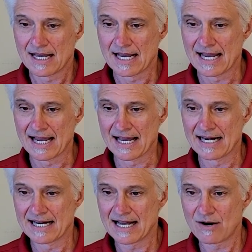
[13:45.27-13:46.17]

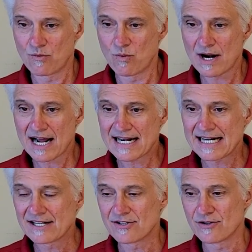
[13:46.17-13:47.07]
And what I
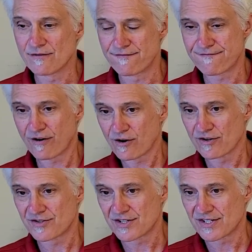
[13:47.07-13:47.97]
need to do
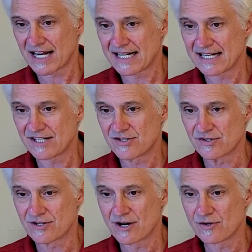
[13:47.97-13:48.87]
first is I need to
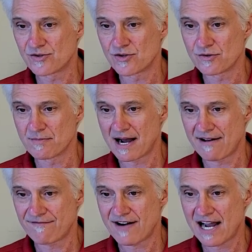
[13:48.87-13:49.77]
go to my
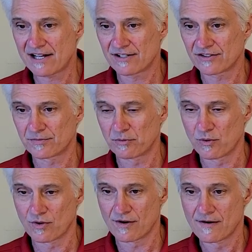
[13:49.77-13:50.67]
File
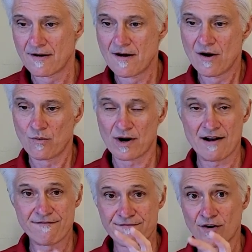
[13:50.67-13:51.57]
Explorer when
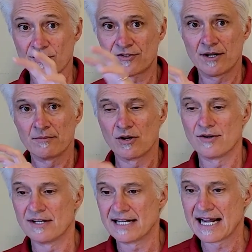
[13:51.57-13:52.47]
I first
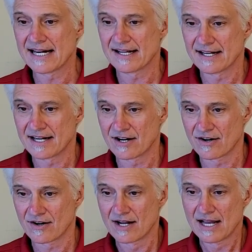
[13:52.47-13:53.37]
uploaded data in
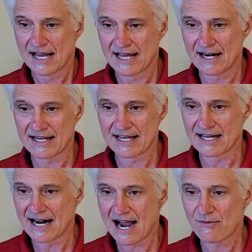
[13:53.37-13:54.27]
here. And
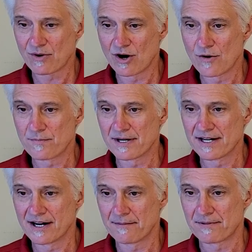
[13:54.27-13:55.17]
again, I will open
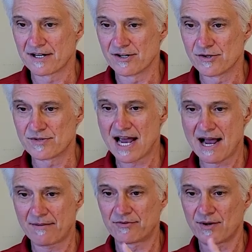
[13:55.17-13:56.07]
it up in a new
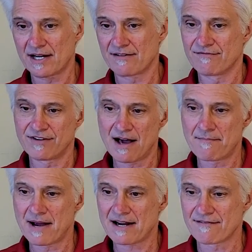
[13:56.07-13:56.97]
tab so I can
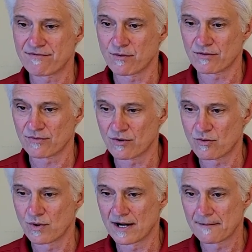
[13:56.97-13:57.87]
flop back and forth real
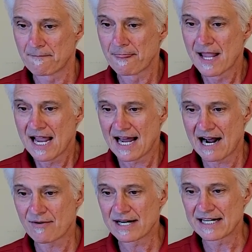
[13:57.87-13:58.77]
quick. And
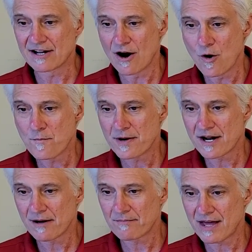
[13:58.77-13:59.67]
I would need to open
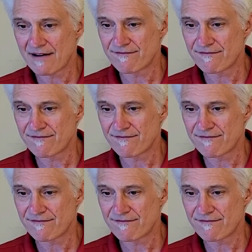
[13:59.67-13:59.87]
up that